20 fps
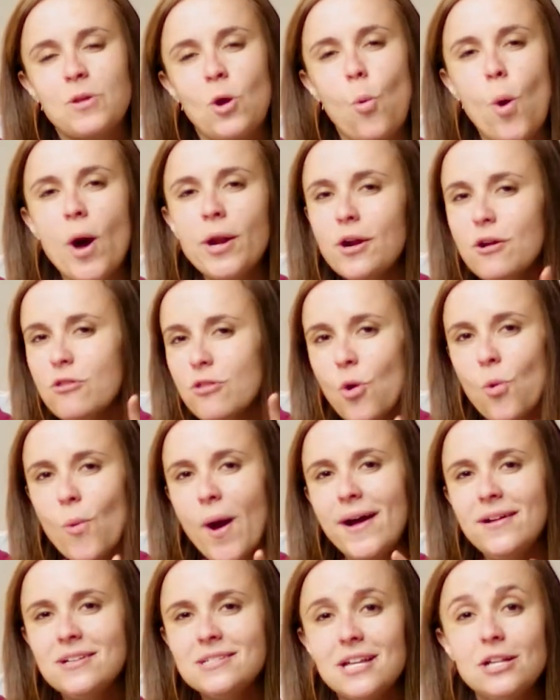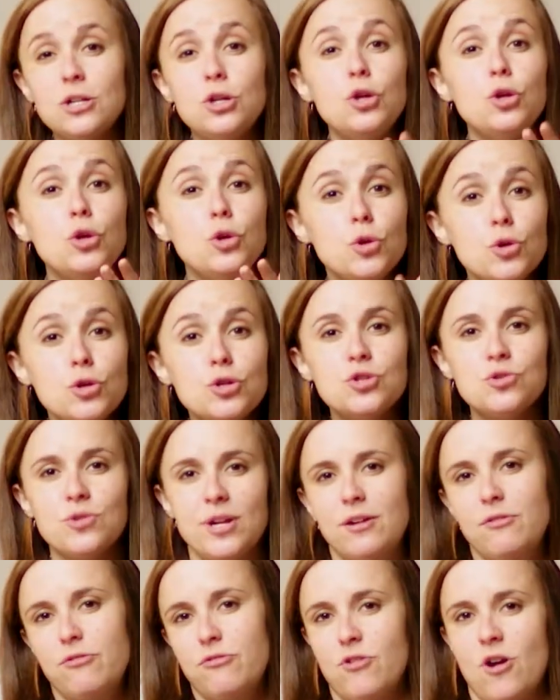What are the wells that you
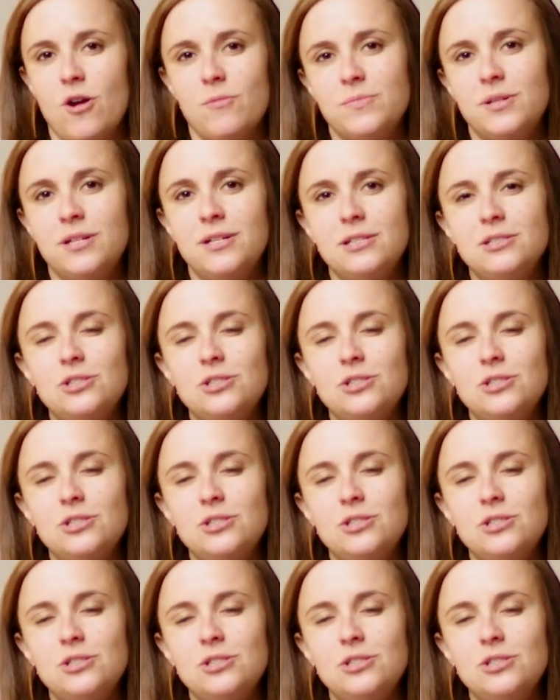drink from